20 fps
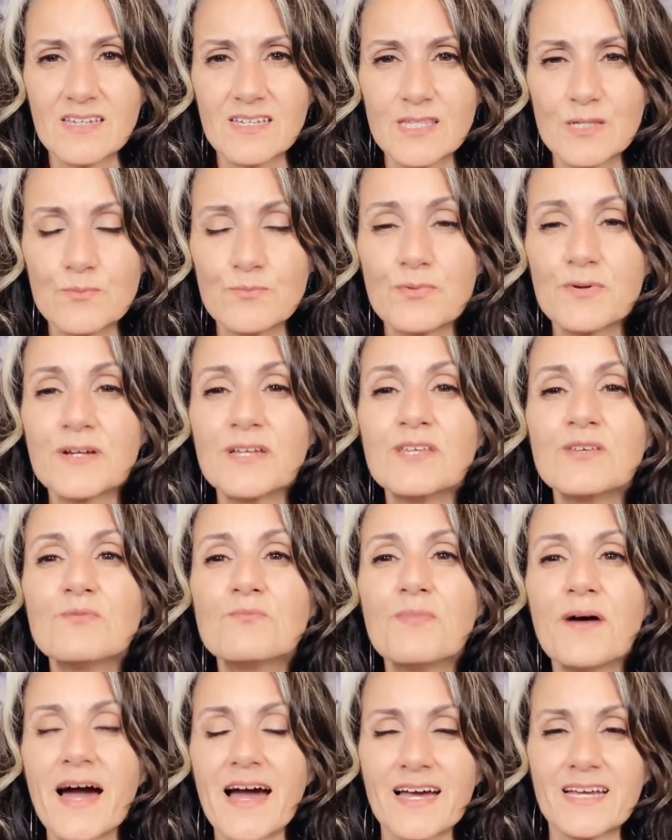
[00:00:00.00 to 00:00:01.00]
to bring you
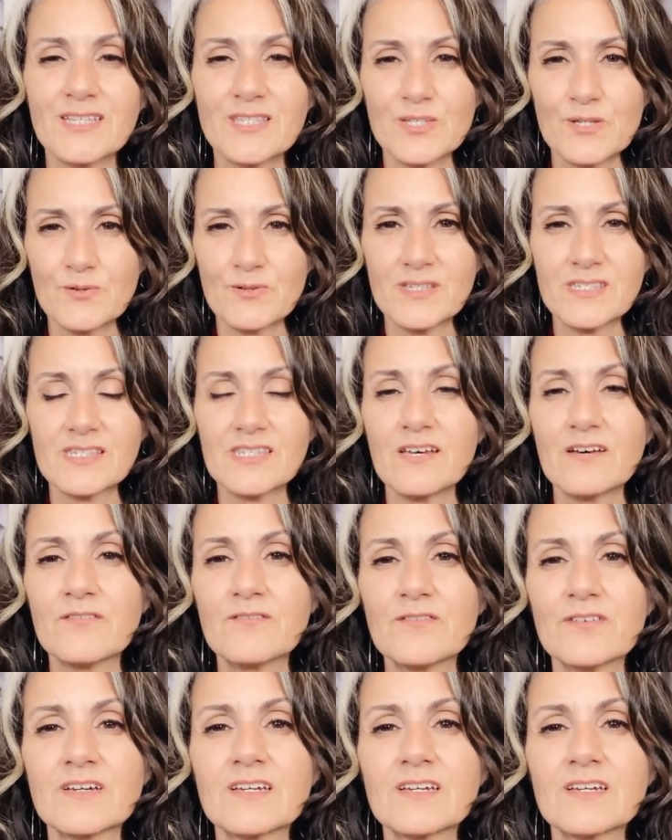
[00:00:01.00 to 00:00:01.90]
back into His love.